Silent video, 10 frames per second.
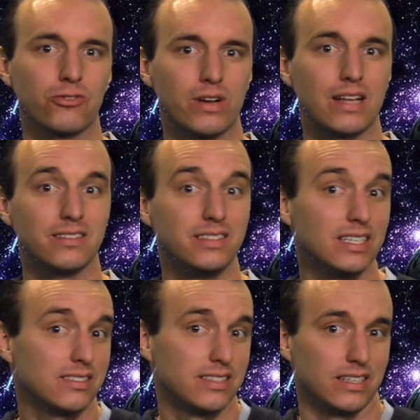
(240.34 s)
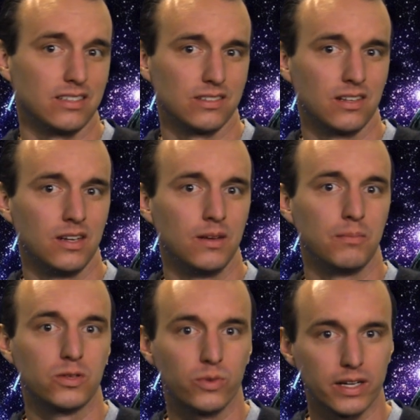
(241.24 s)
creates distance
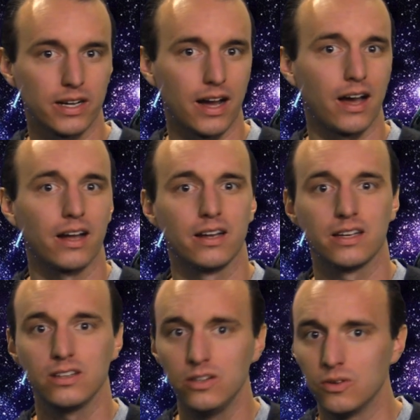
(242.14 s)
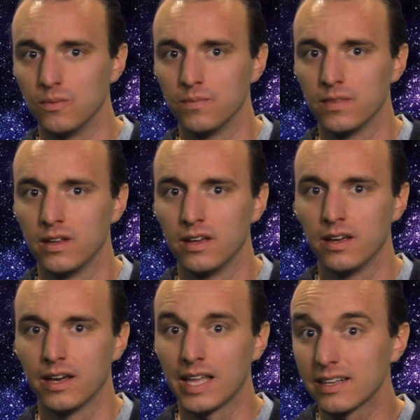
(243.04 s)
between God and you.
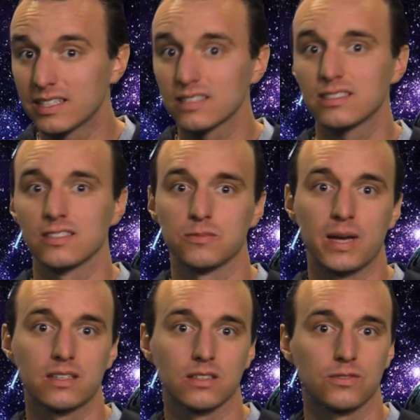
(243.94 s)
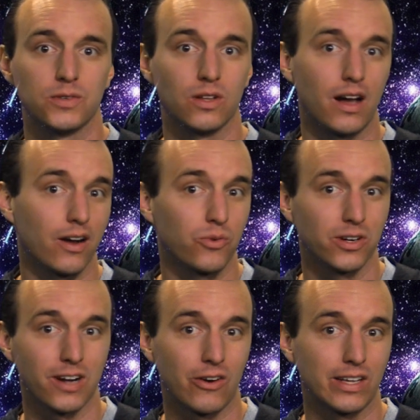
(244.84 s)
And that distance makes us feel
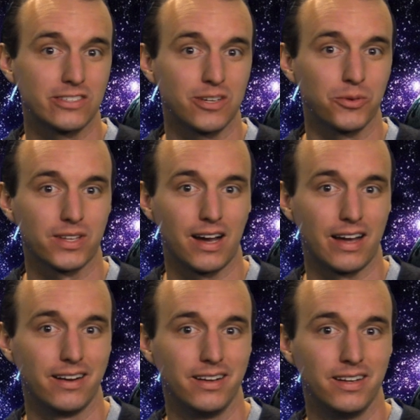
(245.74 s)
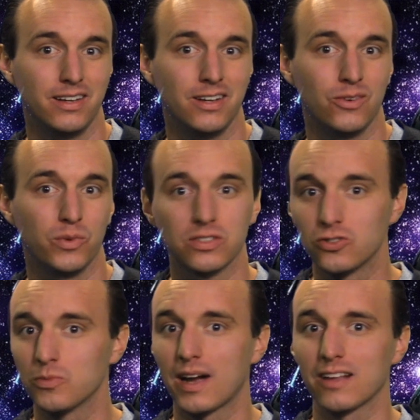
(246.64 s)
awkward in our relationship with God. We
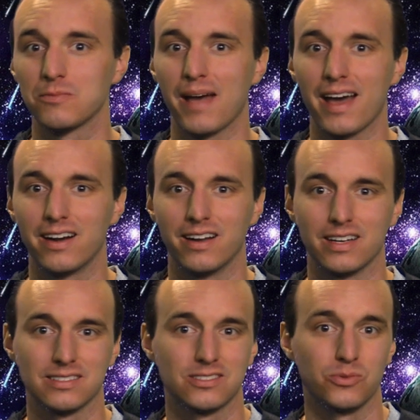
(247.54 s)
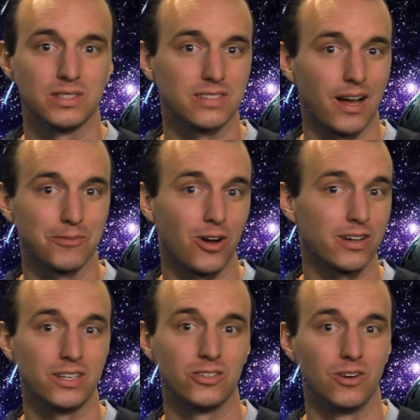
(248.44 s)
assume God's mad at us, so we stop
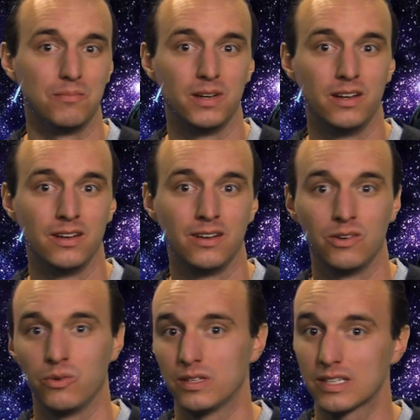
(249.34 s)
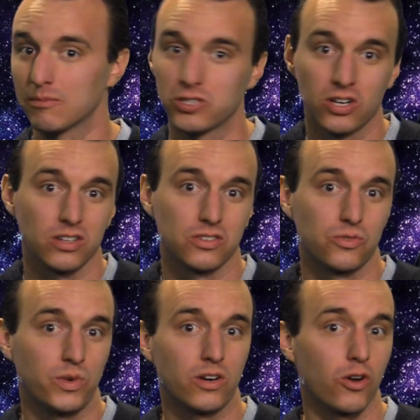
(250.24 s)
talking to him. We skip
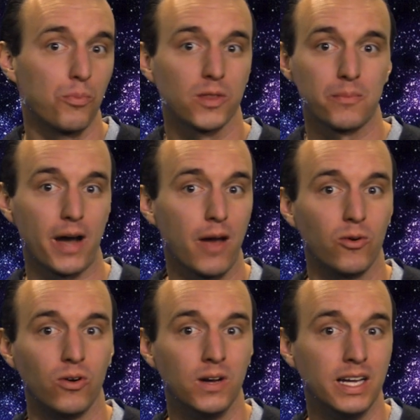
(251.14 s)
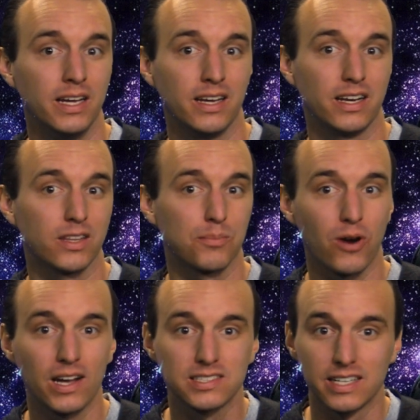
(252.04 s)
church. We don't open the Bible. And in the
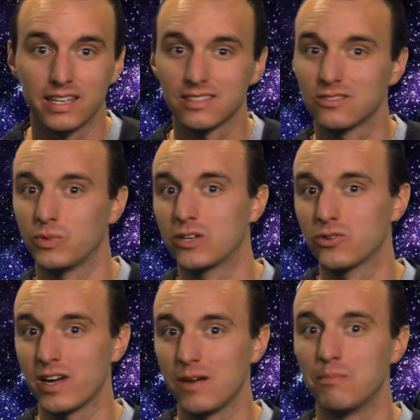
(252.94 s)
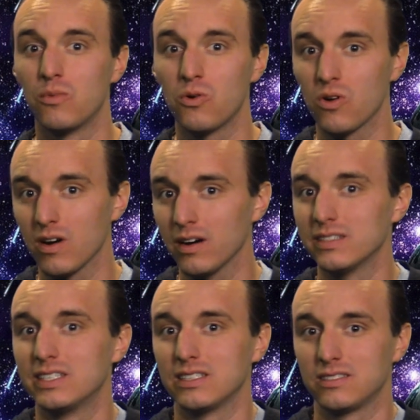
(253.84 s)
process, we create more
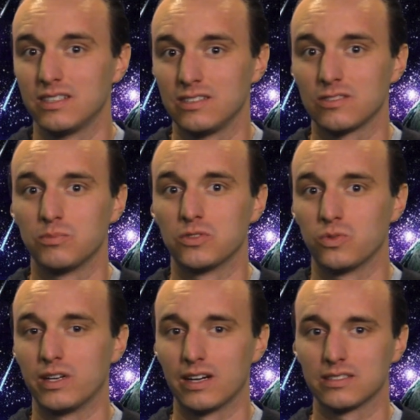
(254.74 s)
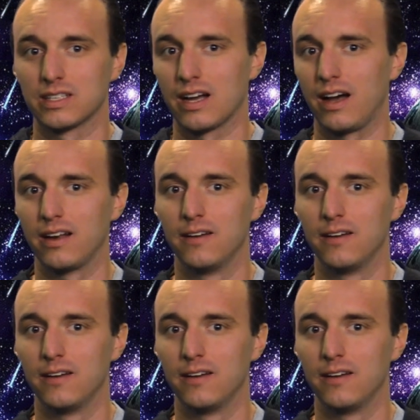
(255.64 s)
distance between us and God.